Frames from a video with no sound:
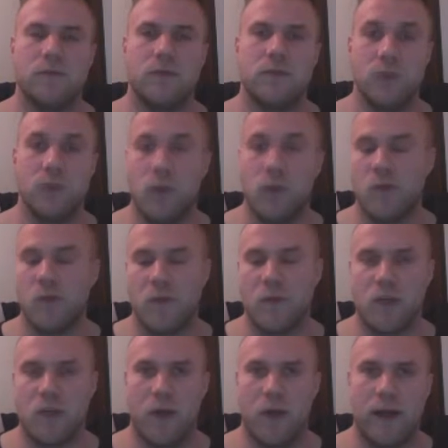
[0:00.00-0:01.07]
do those
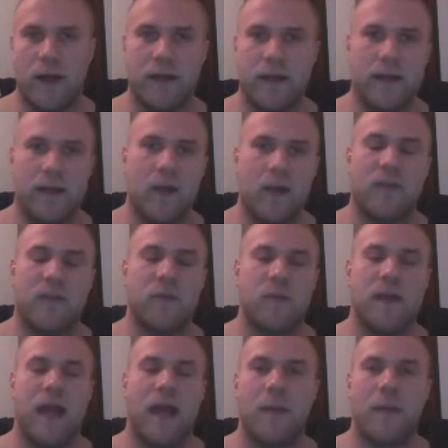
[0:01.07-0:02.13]
movements correctly. Now, you don't have to
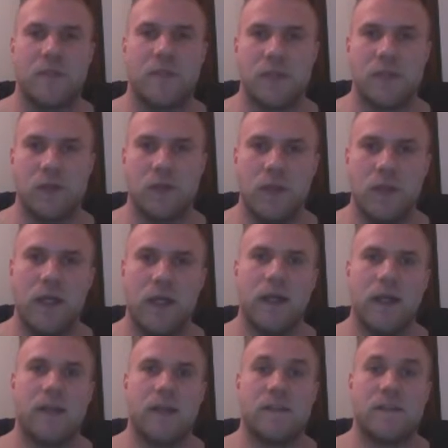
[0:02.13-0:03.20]
be an absolute
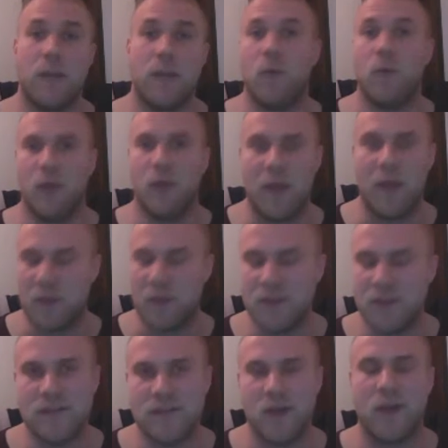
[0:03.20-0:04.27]
supple leopard,
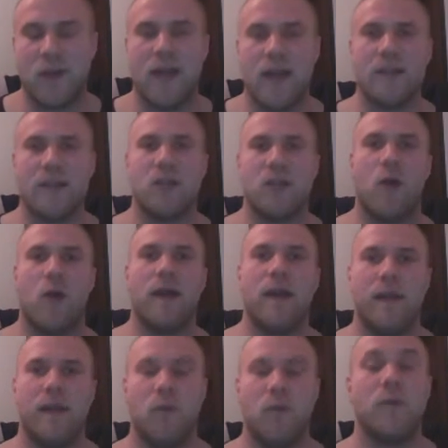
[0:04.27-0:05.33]
Kelly
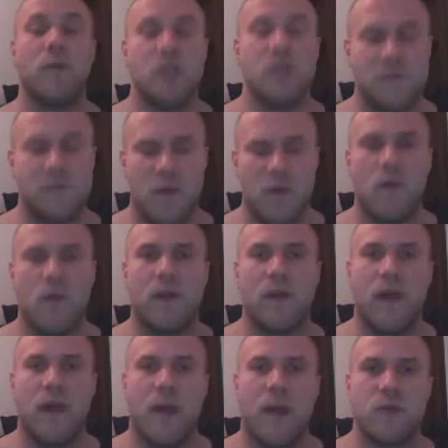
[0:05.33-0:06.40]
Starrett level, but just foam rolling
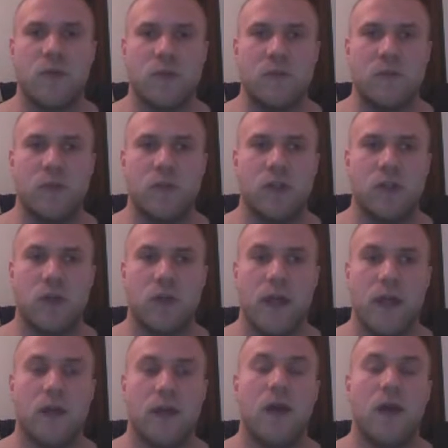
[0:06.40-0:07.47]
the hamstrings before you
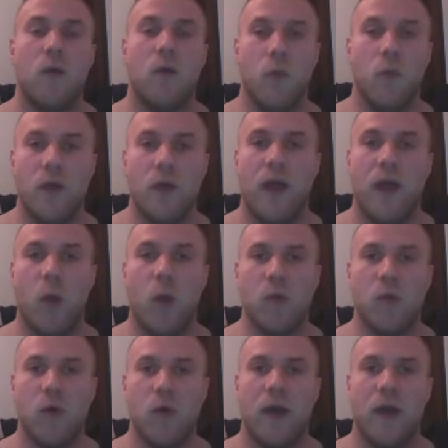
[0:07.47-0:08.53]
train will help
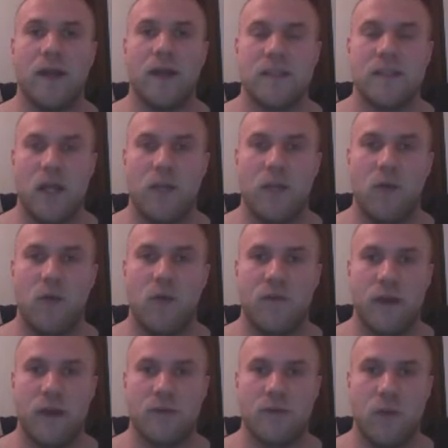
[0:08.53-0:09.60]
you work in a slightly more
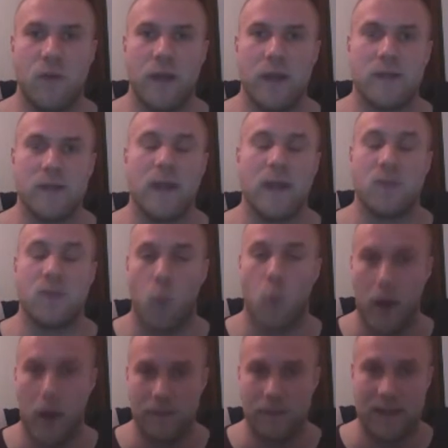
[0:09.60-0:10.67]
effective way. So that's
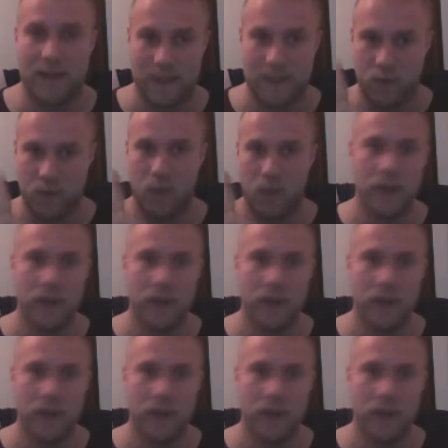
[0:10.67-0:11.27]
one. That's number one.